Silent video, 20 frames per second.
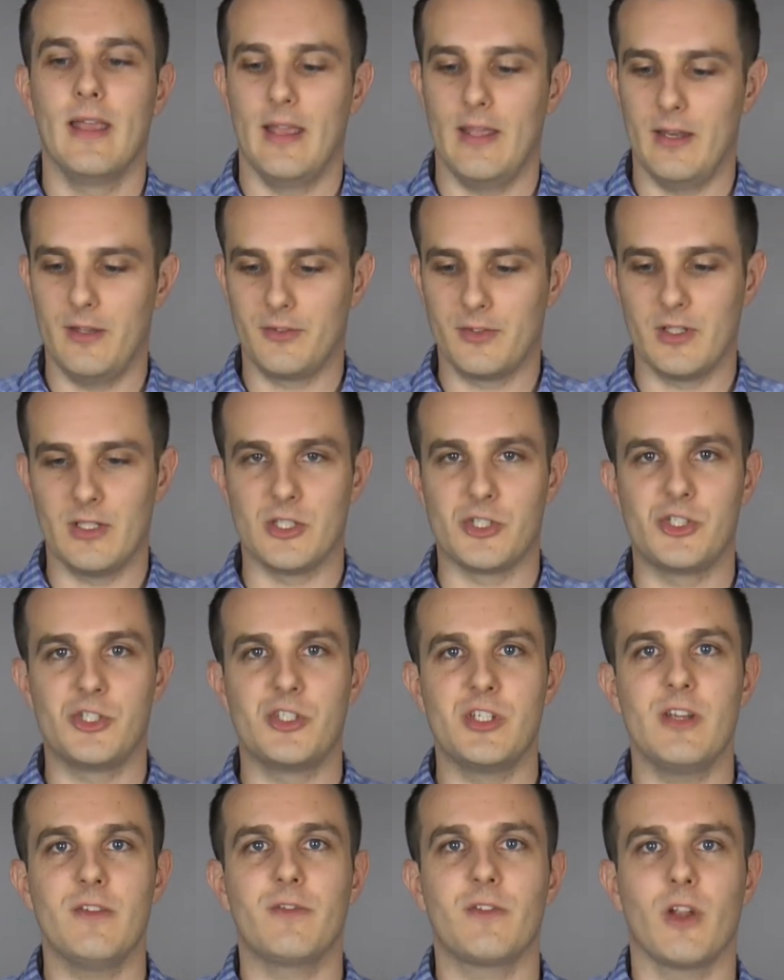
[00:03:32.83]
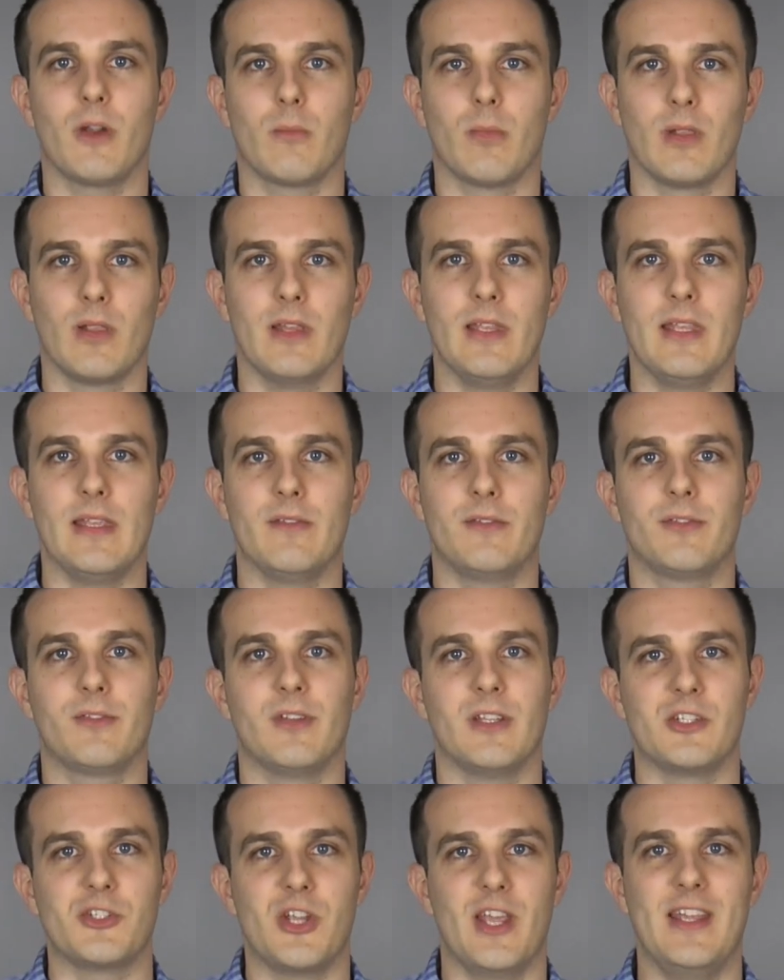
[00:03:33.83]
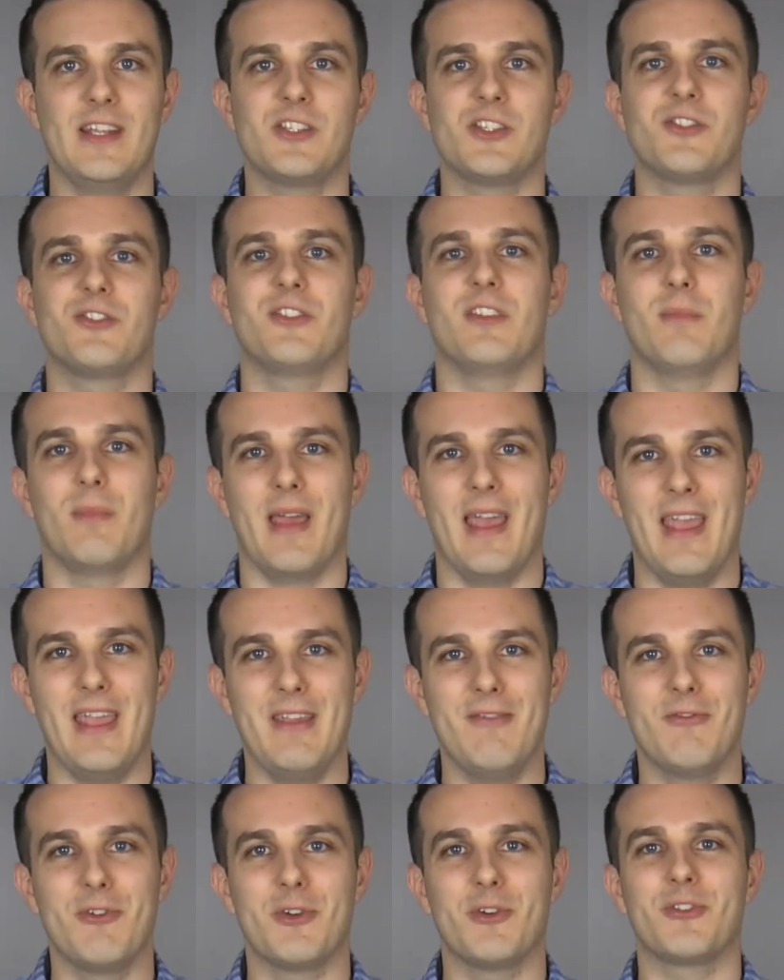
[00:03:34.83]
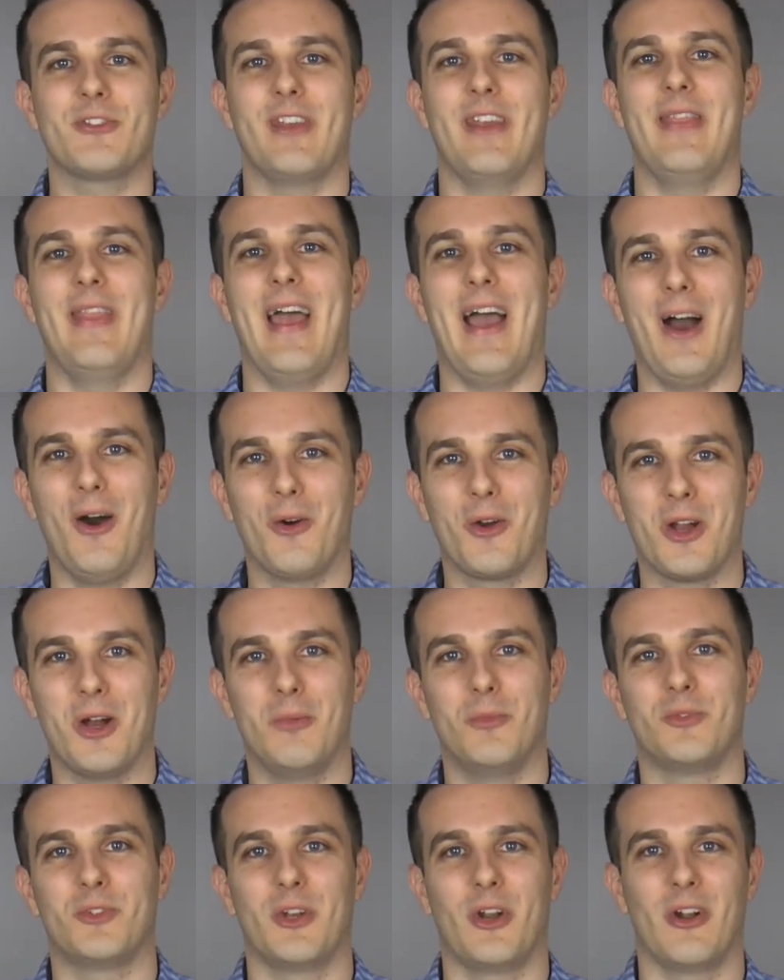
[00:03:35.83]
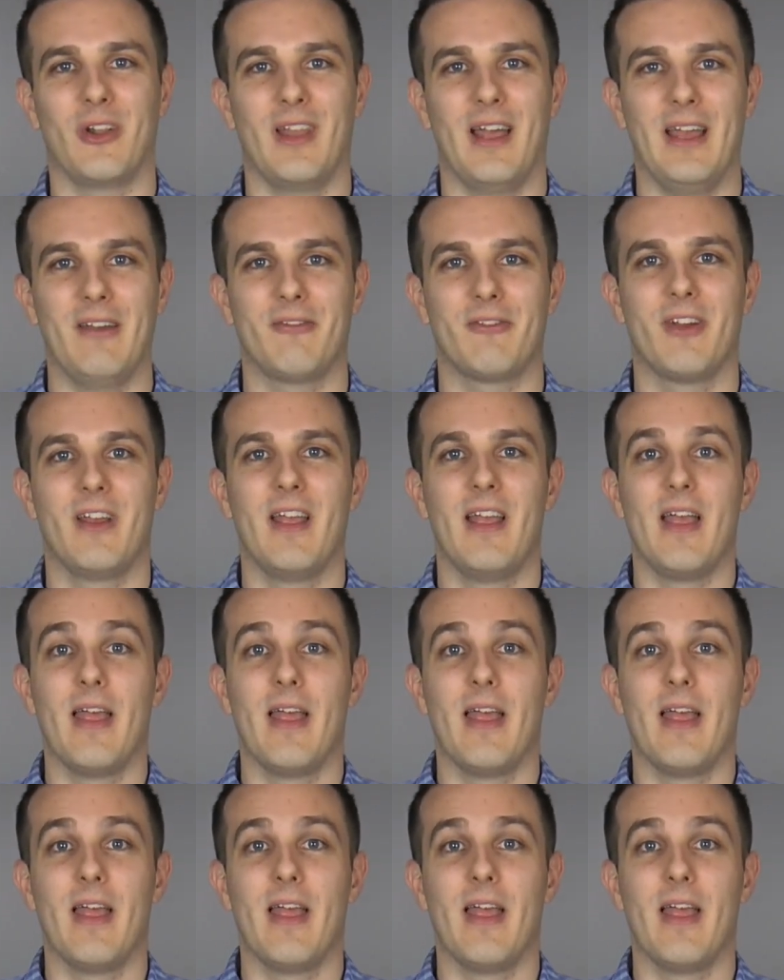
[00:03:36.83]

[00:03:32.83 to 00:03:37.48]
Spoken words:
and it's going to shift our beliefs that changes the behaviors and the outcomes in our life.